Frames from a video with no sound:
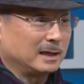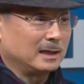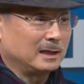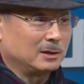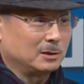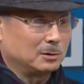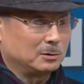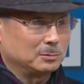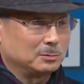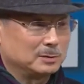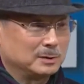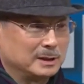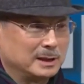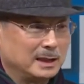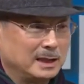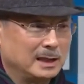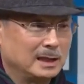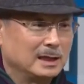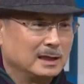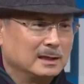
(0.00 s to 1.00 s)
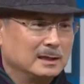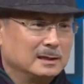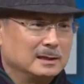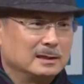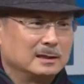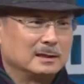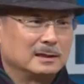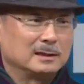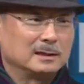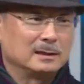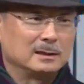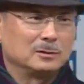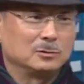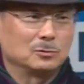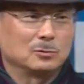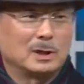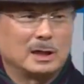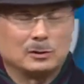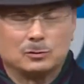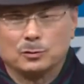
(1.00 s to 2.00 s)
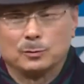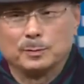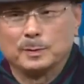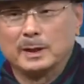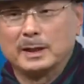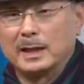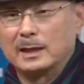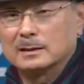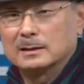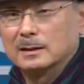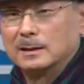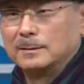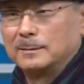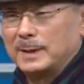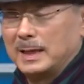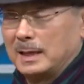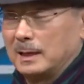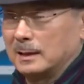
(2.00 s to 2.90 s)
So, if someone that you know